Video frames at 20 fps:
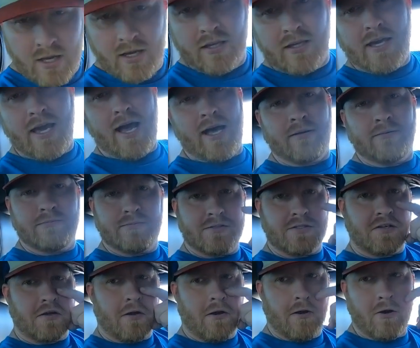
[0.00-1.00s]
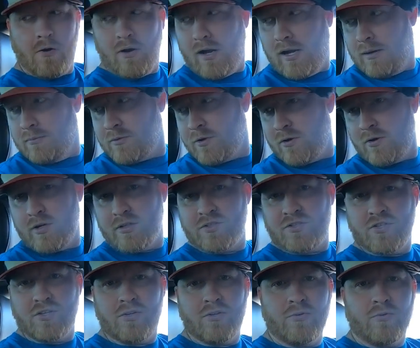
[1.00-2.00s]
Yeah, so I'm going
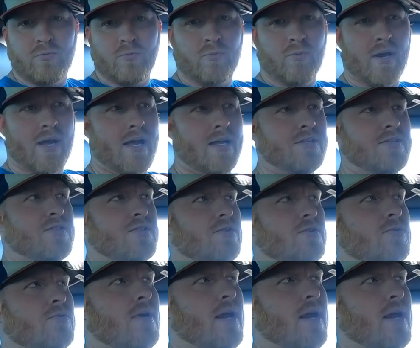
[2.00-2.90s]
to ride to